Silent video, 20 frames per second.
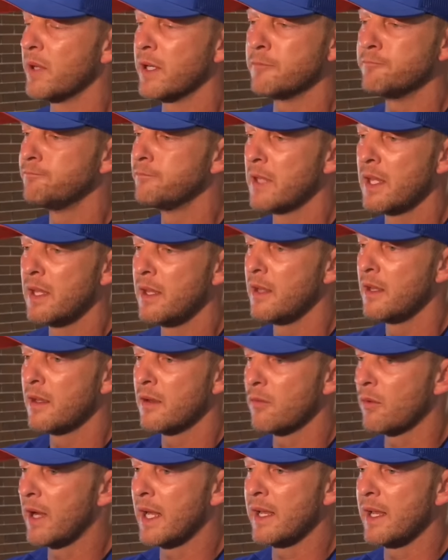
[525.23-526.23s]
But
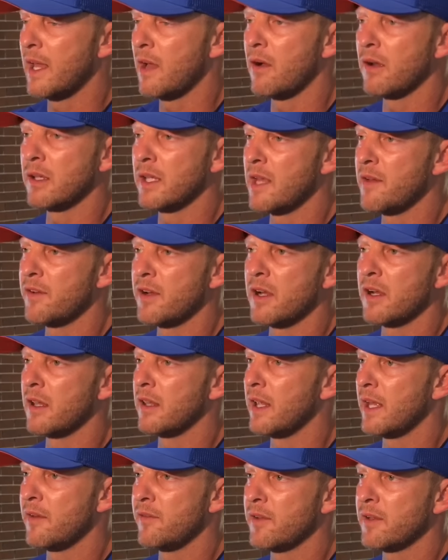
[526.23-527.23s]
right now, 11 on
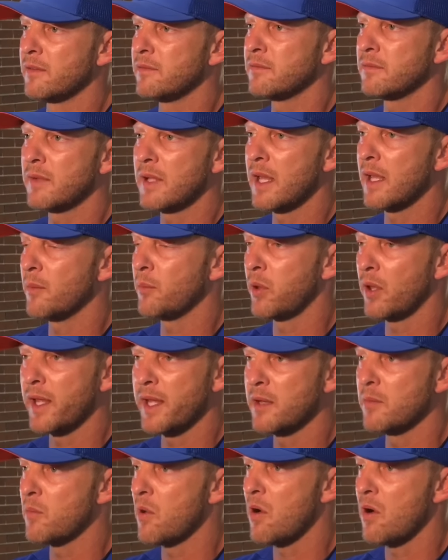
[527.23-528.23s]
11 and
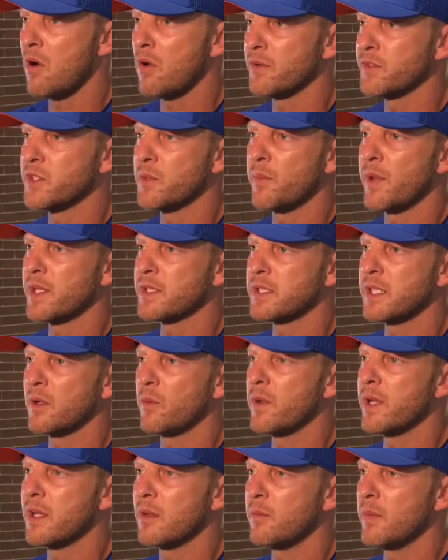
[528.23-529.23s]
playing ball is the best thing
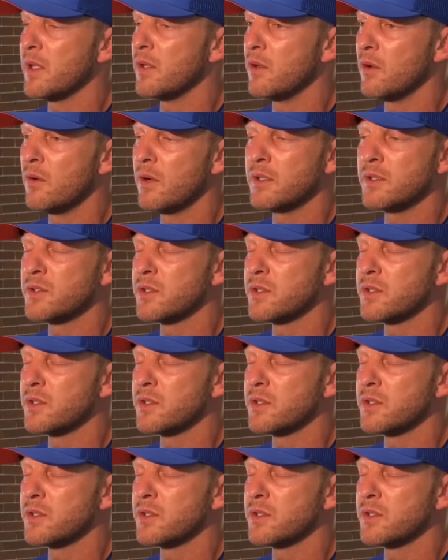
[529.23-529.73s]
we can be doing.